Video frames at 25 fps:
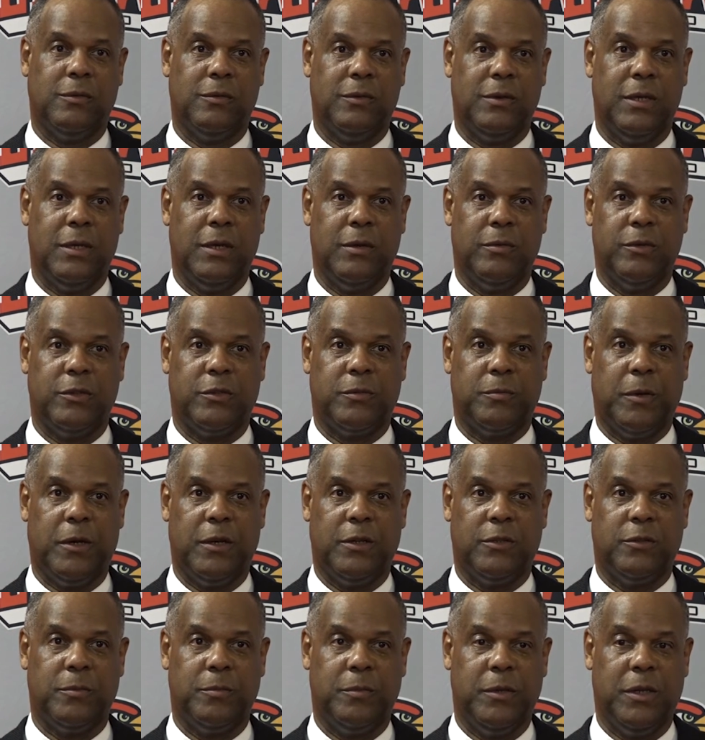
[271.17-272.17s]
their
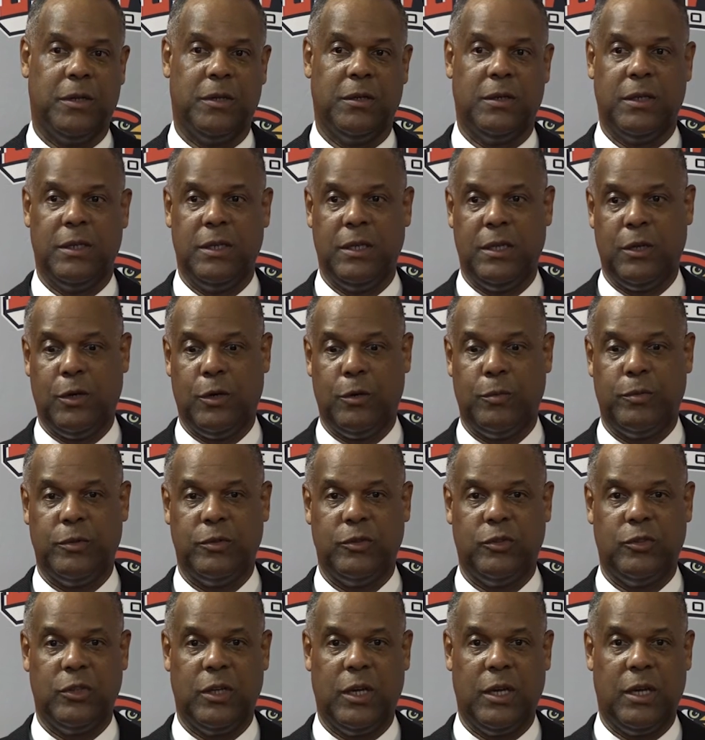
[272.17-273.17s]
responsibility to hit
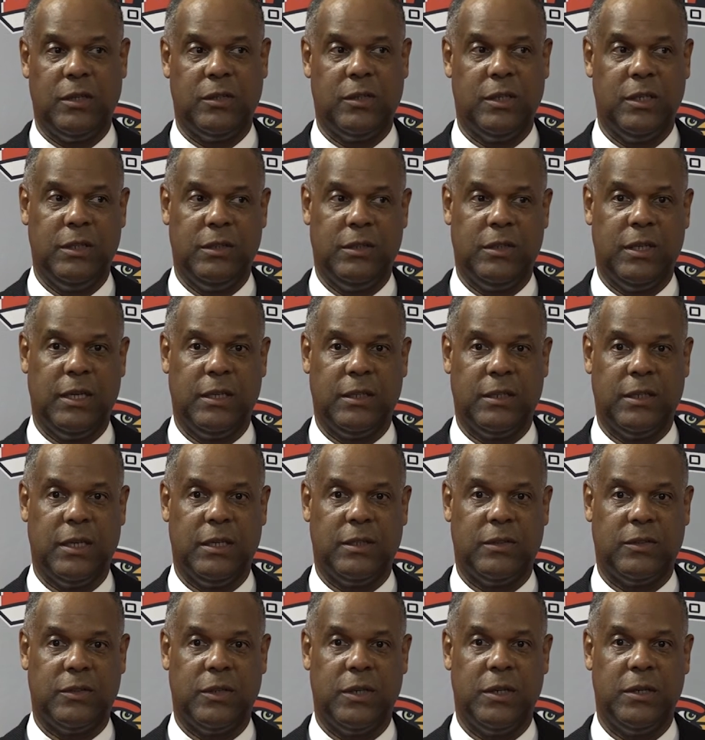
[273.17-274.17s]
open shots. He take
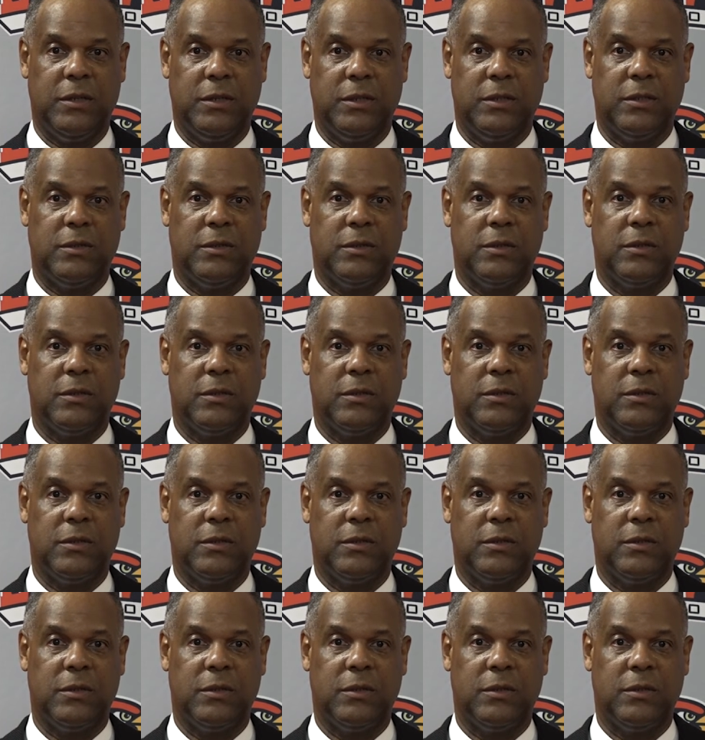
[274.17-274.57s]
that serious.